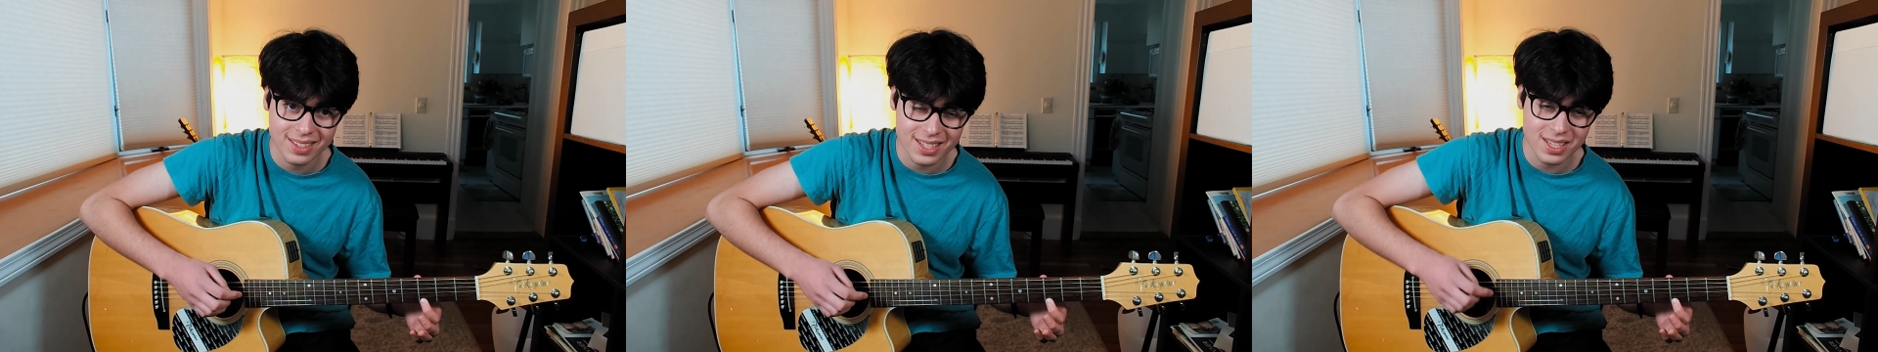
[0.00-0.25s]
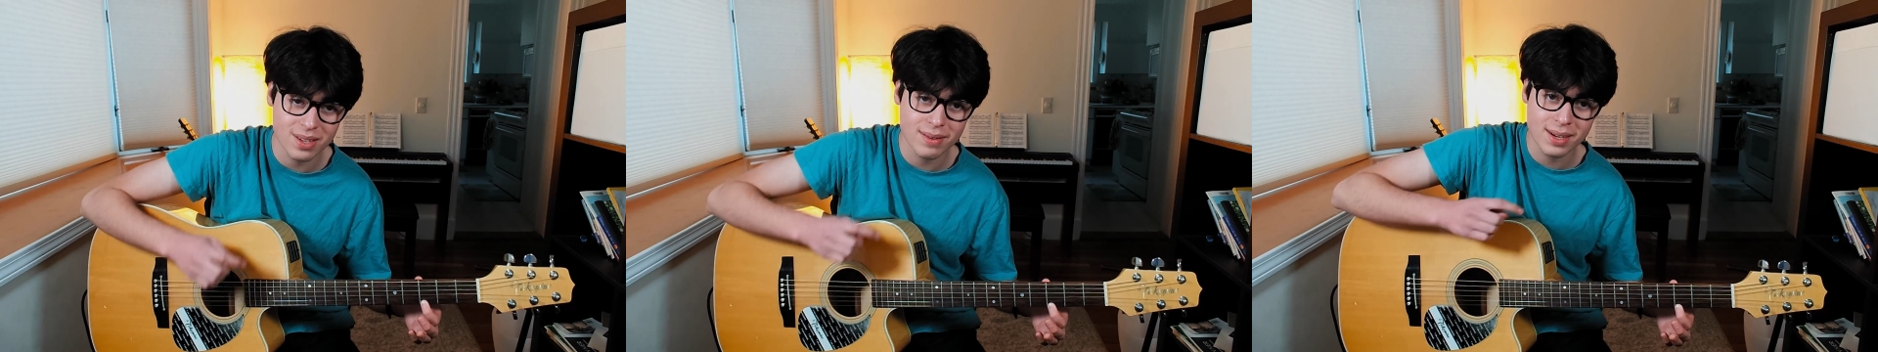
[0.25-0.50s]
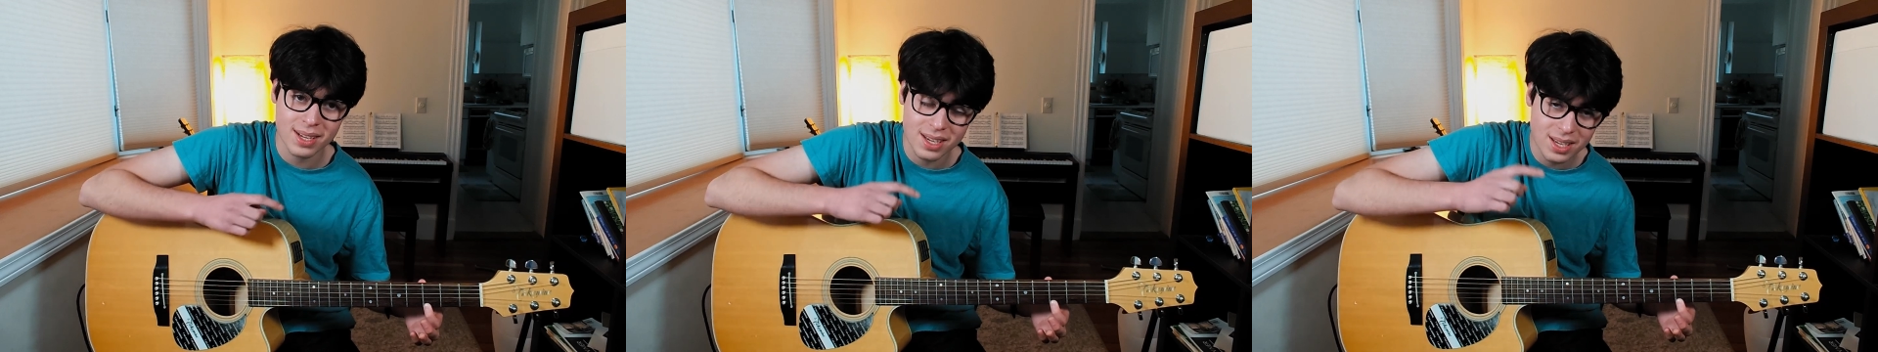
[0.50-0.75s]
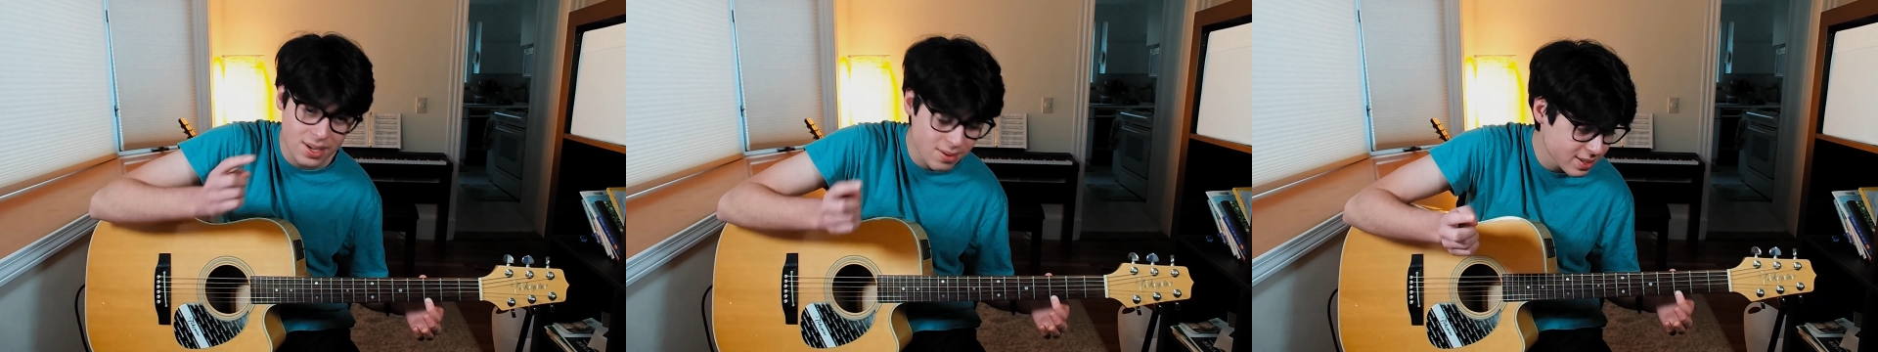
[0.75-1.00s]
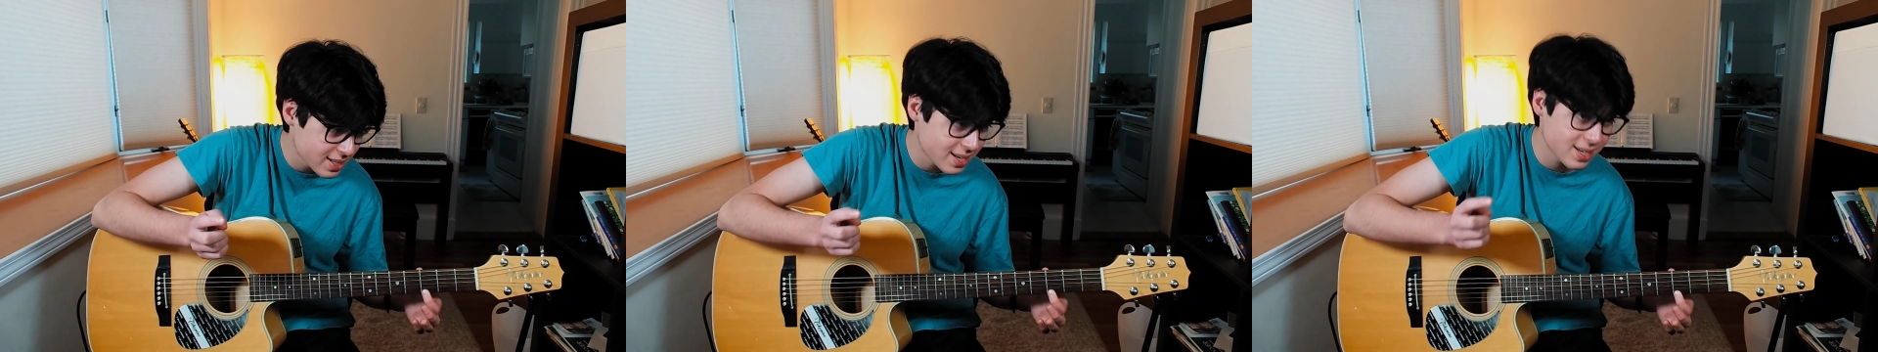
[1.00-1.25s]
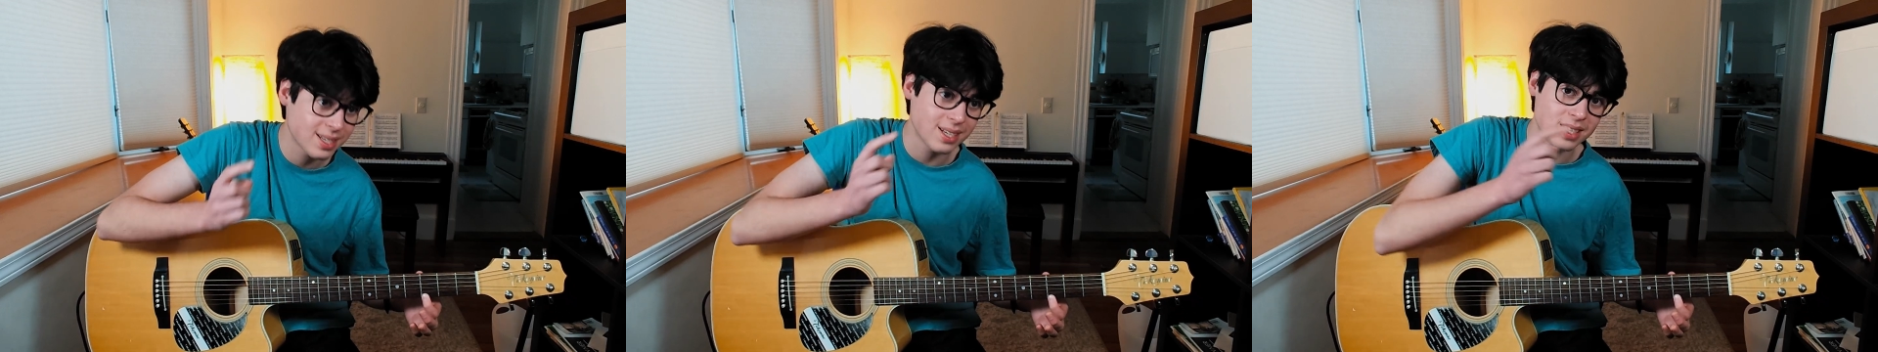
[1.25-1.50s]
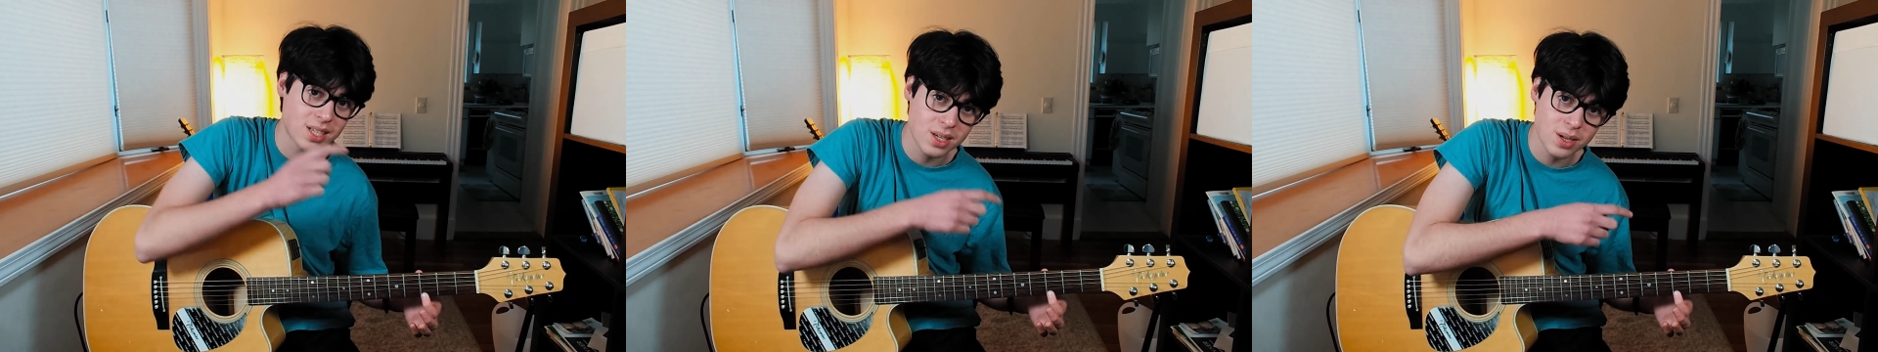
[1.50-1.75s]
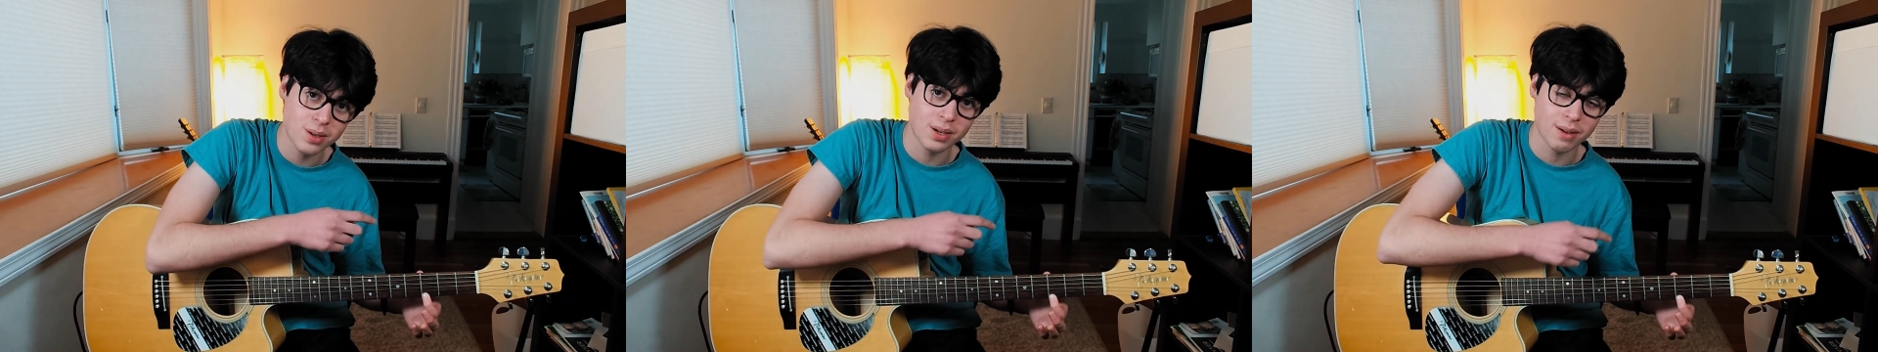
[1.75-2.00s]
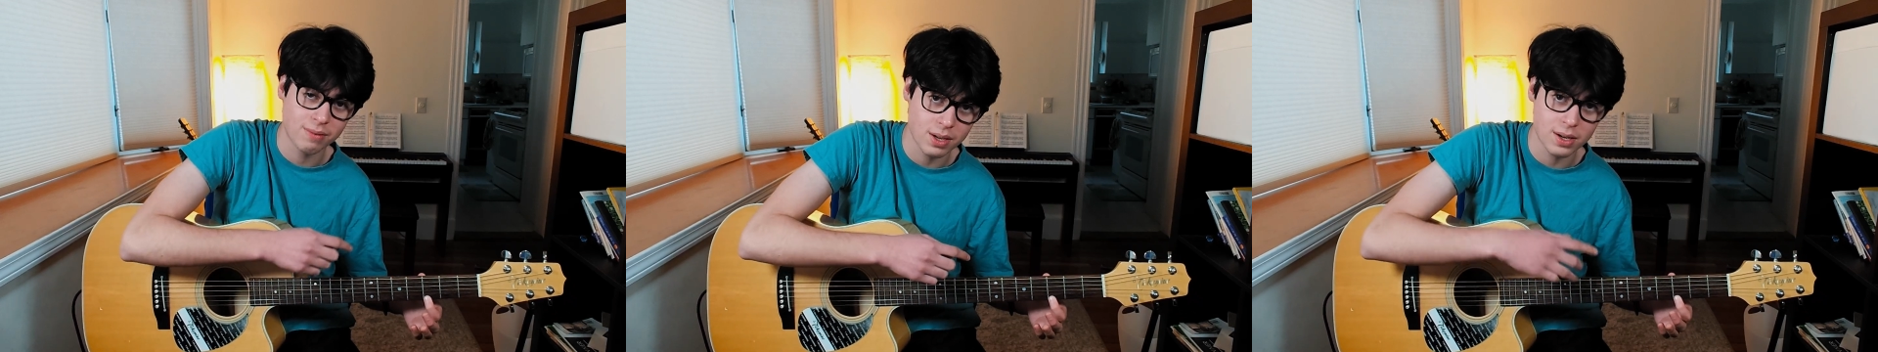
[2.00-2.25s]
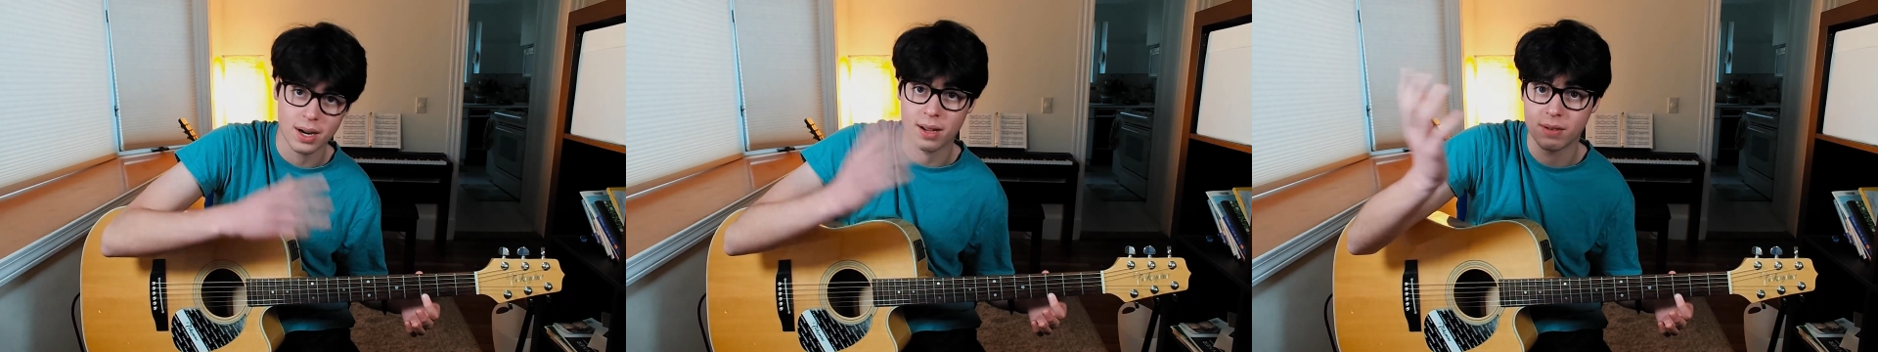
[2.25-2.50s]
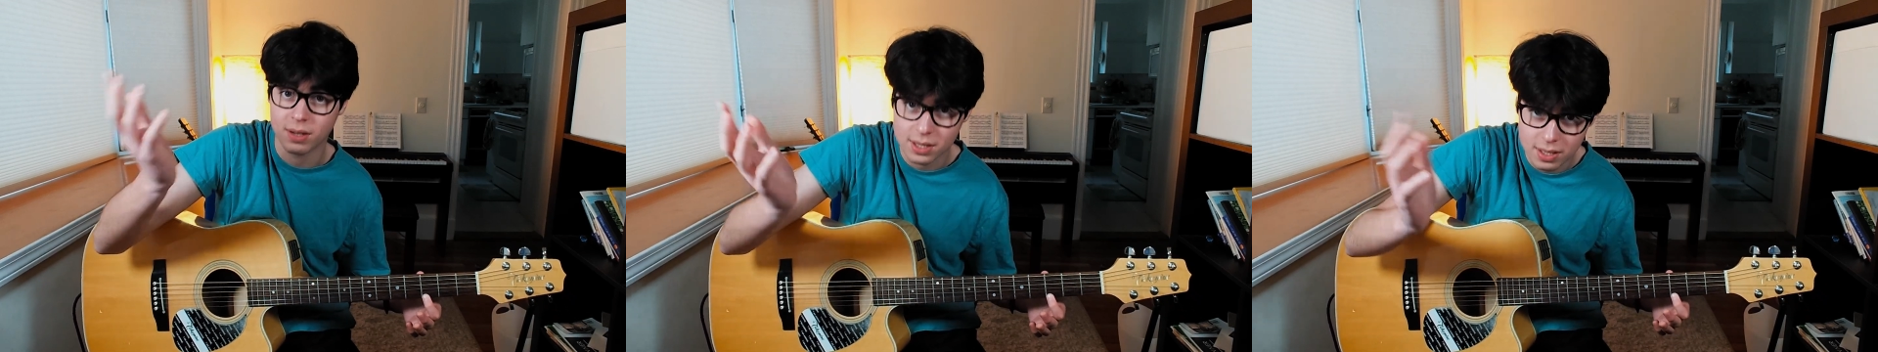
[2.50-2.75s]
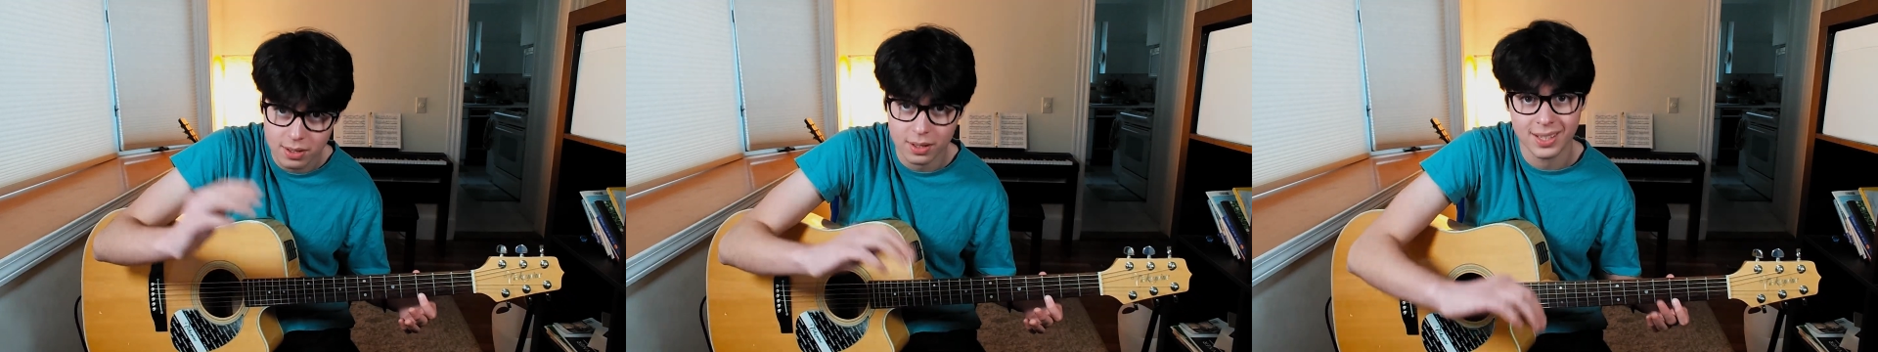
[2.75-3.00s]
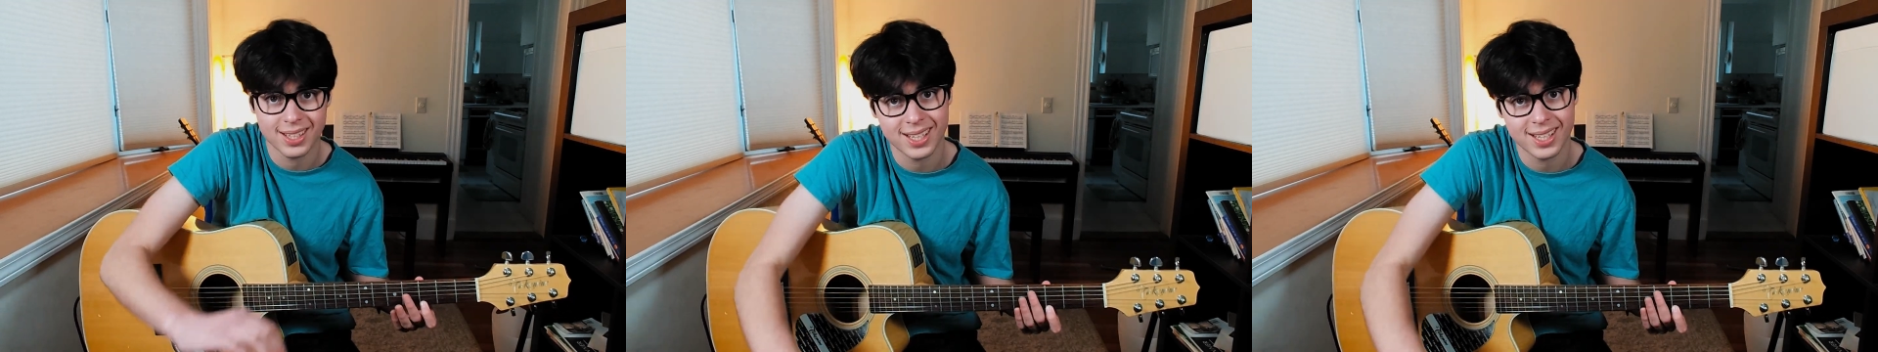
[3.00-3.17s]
So you can use it to tune if you don't have your tuner on it.